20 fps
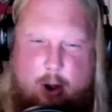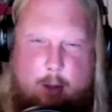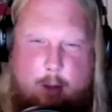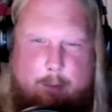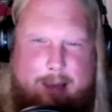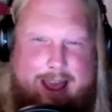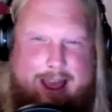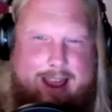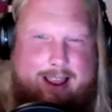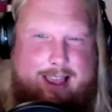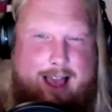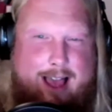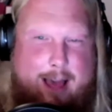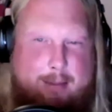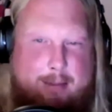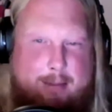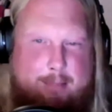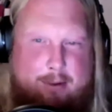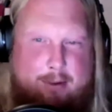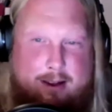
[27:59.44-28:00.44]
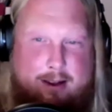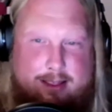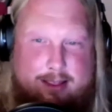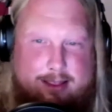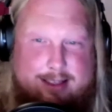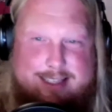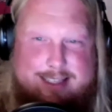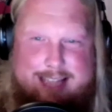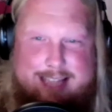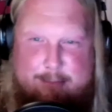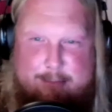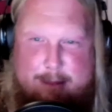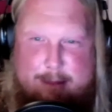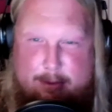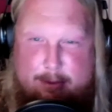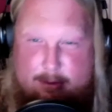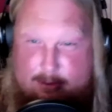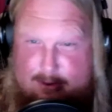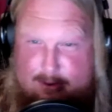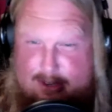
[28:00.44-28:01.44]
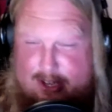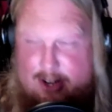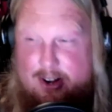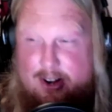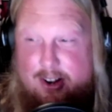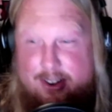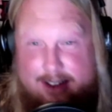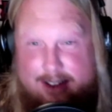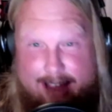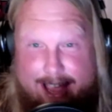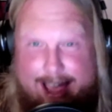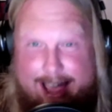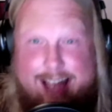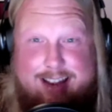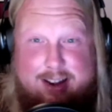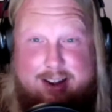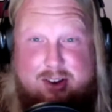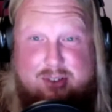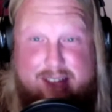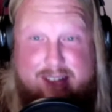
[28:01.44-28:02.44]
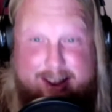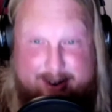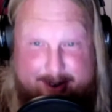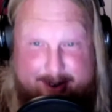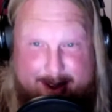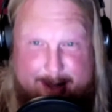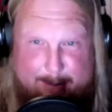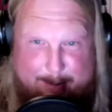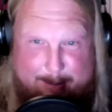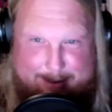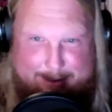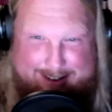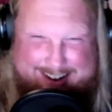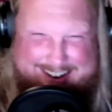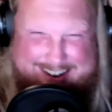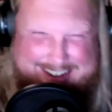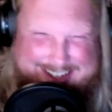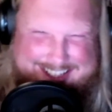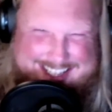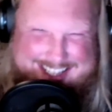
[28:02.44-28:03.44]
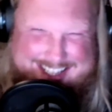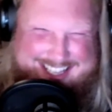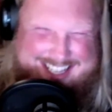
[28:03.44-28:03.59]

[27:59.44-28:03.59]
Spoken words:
buy a comic book, the Sand People will return, and in greater numbers.